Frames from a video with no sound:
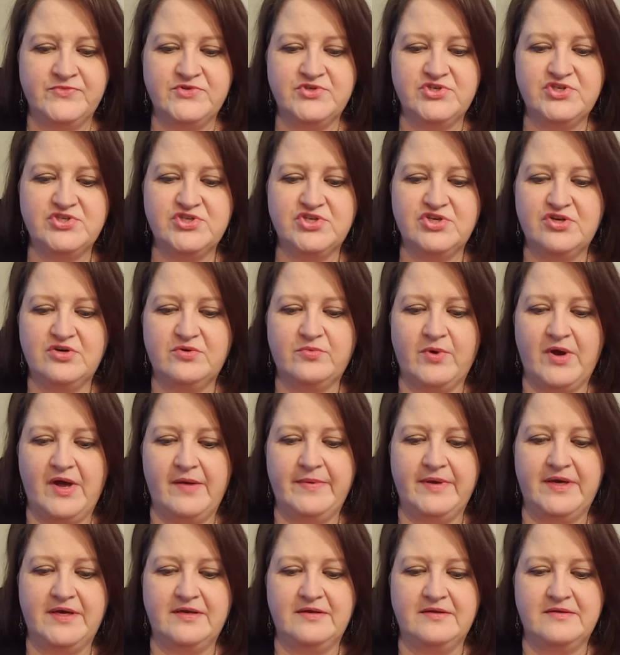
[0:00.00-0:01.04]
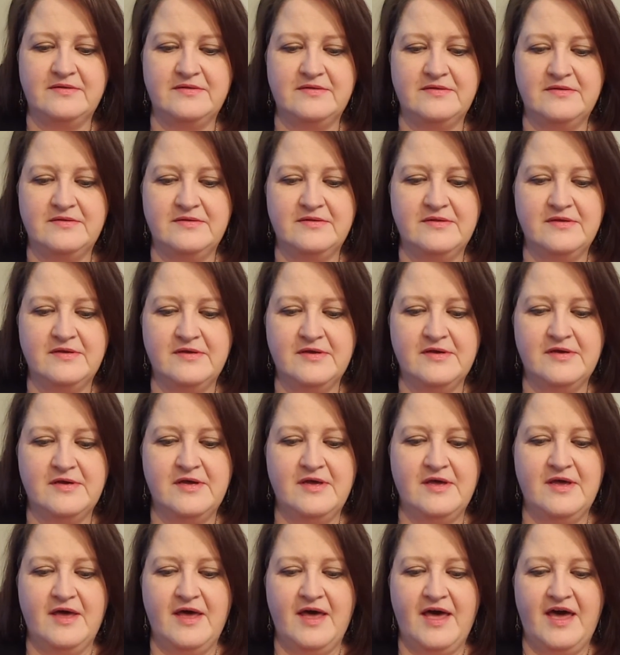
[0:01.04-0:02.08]
Just going to rub it
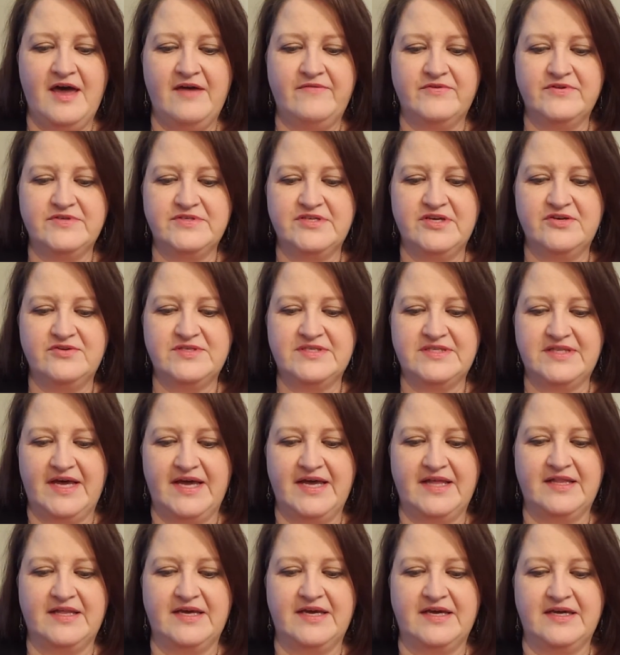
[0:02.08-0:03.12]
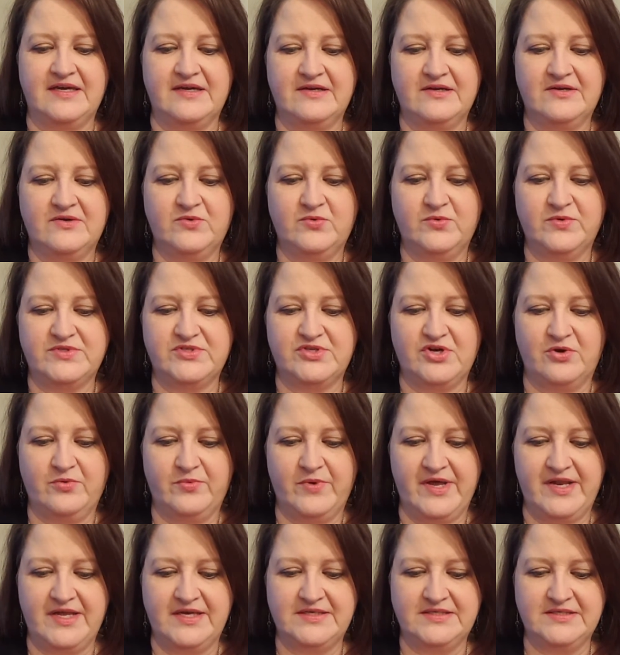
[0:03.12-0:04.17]
ever so slightly. Oh, it's
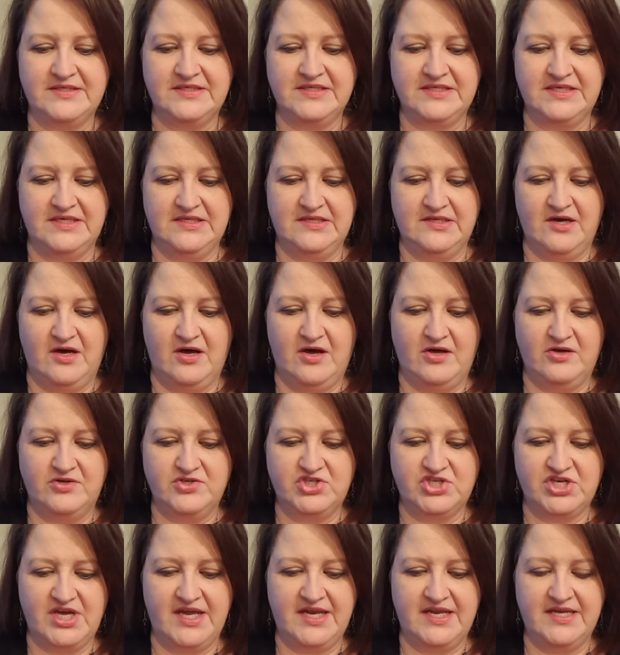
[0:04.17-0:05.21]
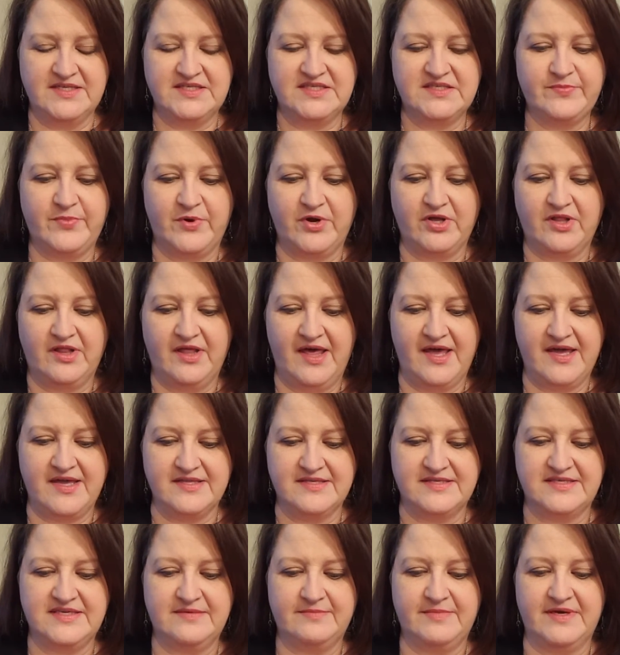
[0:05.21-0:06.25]
already getting all shiny and sparkly. I
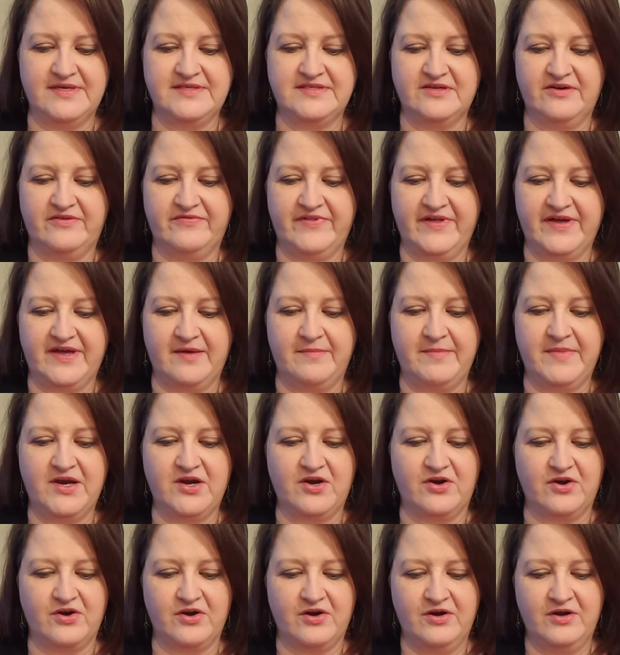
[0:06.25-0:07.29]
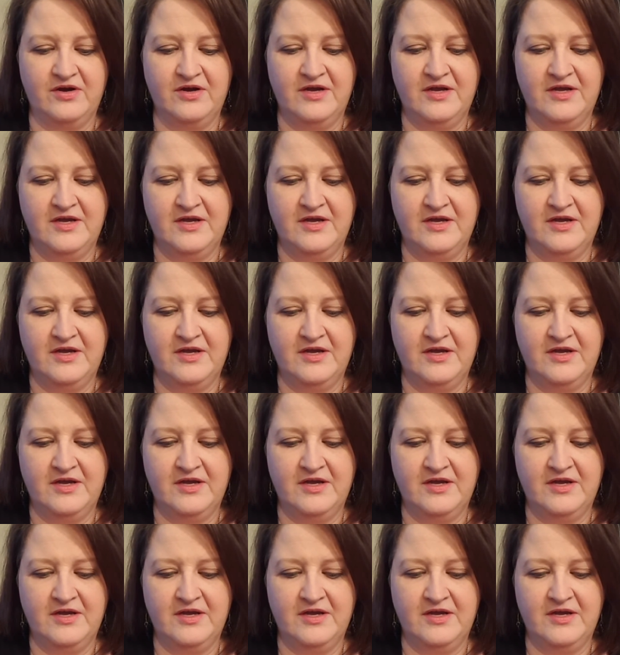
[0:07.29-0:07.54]
can see myself like a mirror.